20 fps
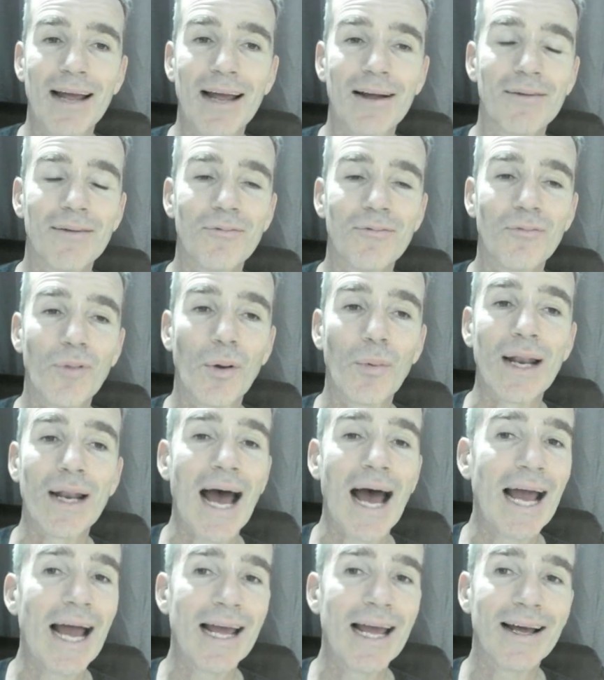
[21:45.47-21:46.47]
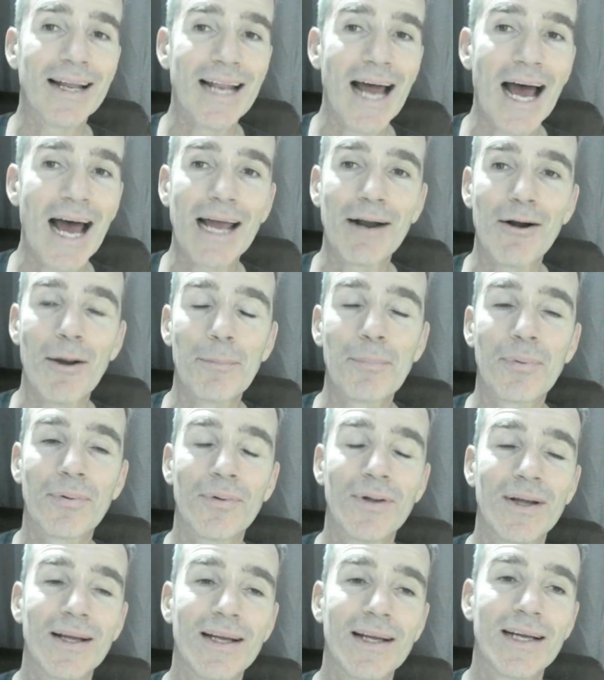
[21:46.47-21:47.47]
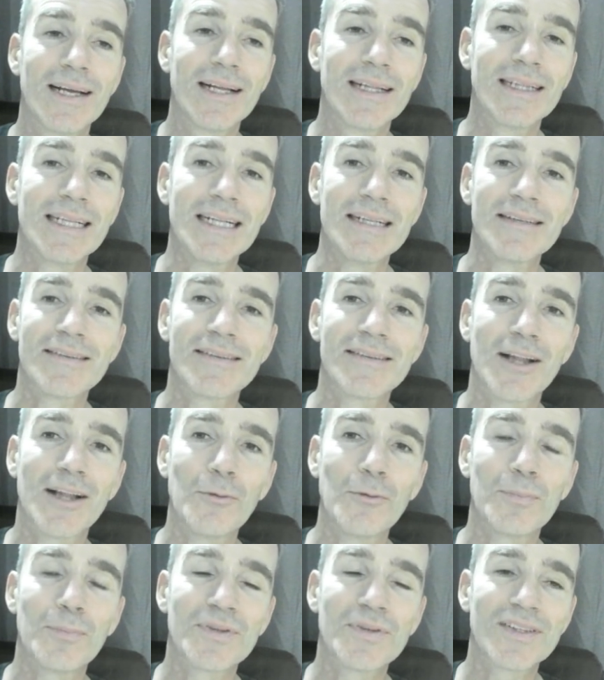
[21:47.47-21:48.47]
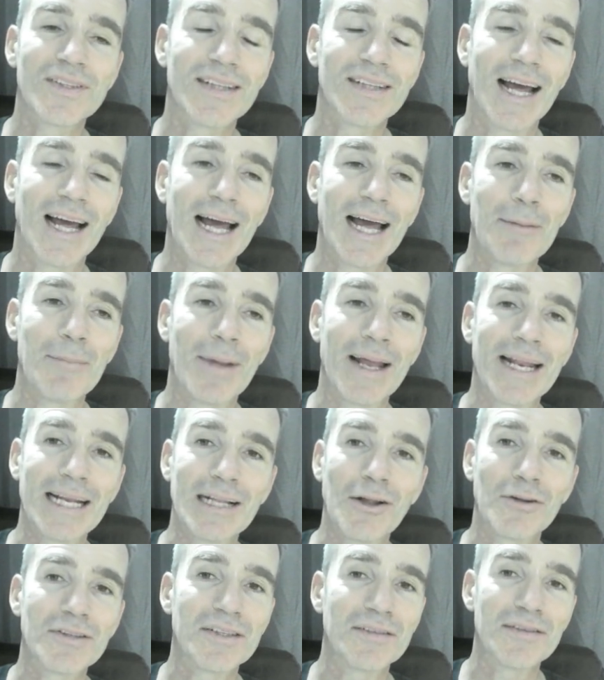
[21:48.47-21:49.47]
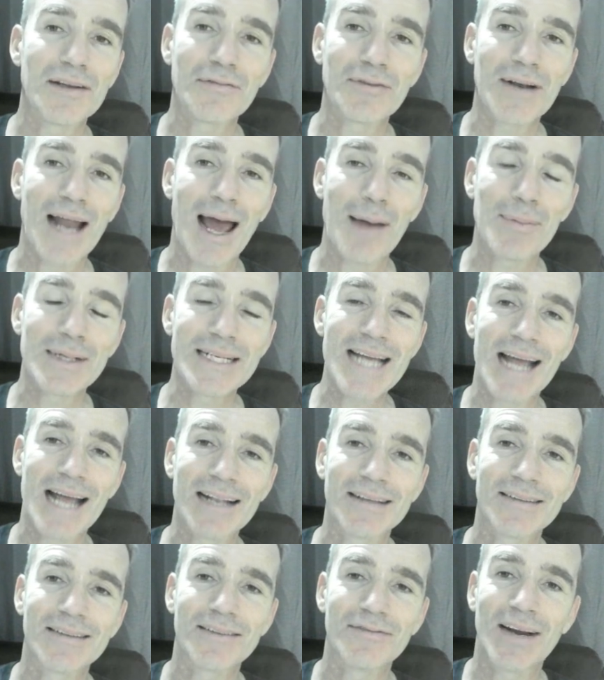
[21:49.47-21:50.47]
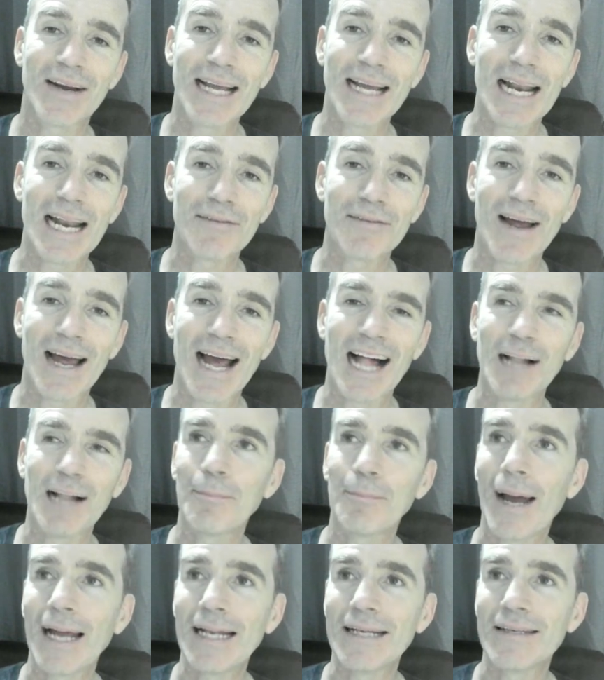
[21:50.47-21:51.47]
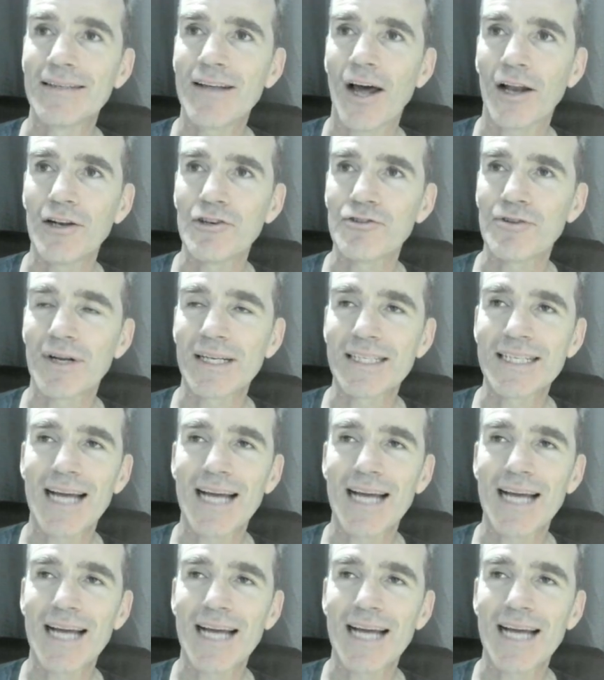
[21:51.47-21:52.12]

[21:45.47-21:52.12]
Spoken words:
We went higher and higher up these slopes, hitting lots of different habitats, very kind of alpine tundra type